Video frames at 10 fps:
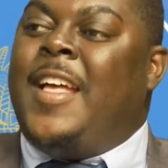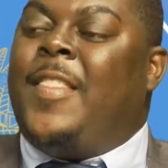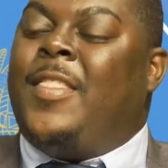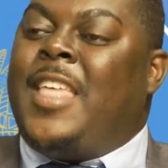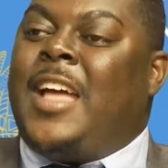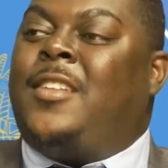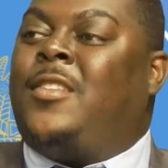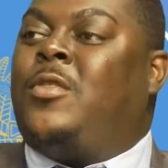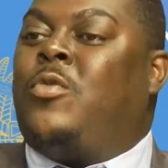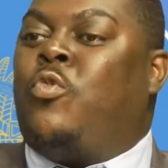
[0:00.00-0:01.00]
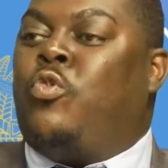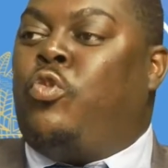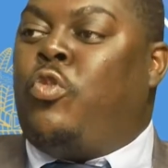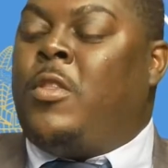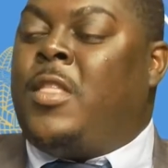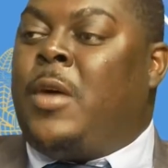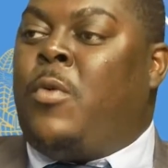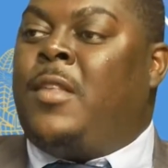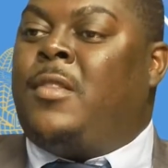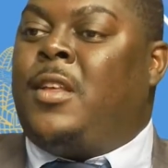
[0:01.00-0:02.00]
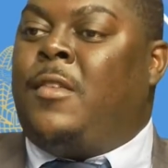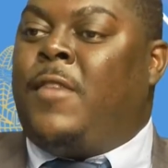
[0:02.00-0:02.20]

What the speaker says: that once a